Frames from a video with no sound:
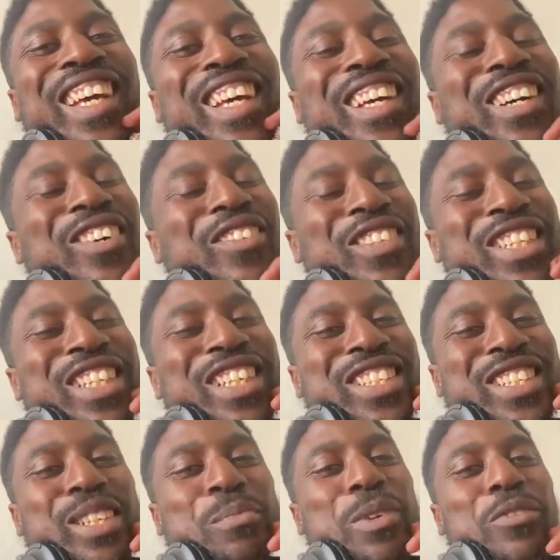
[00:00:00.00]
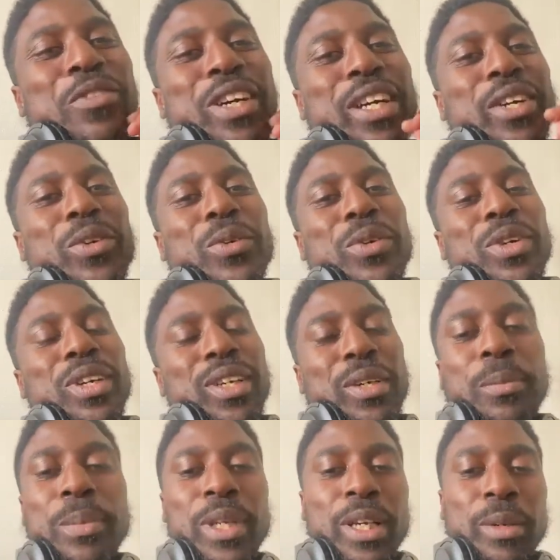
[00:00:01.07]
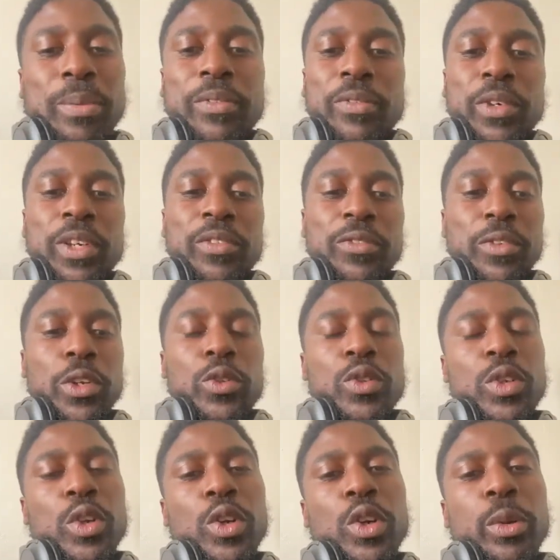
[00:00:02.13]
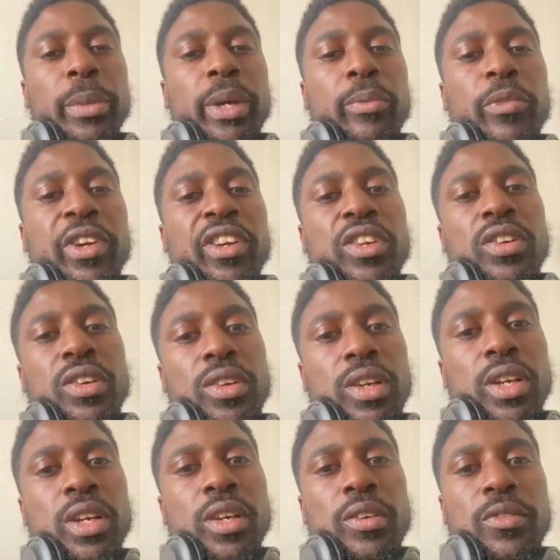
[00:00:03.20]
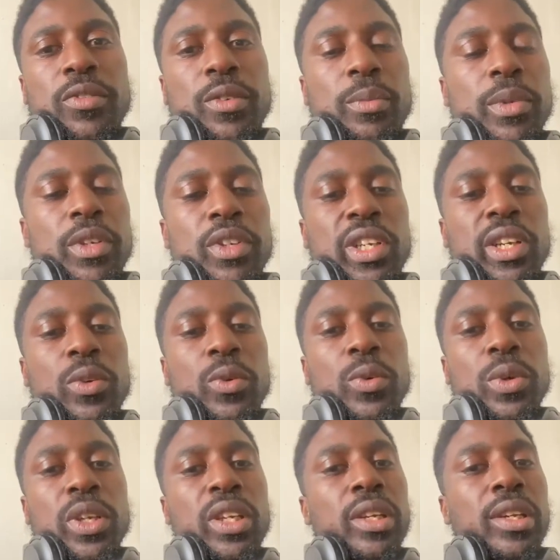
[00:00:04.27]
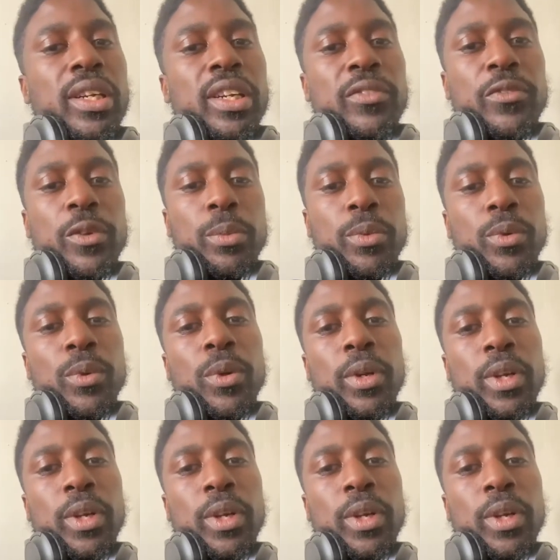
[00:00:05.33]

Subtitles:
obviously the semi-final. Big up everyone. For those who don't know me, I'm Rich from the channel Eagle Eyed Football.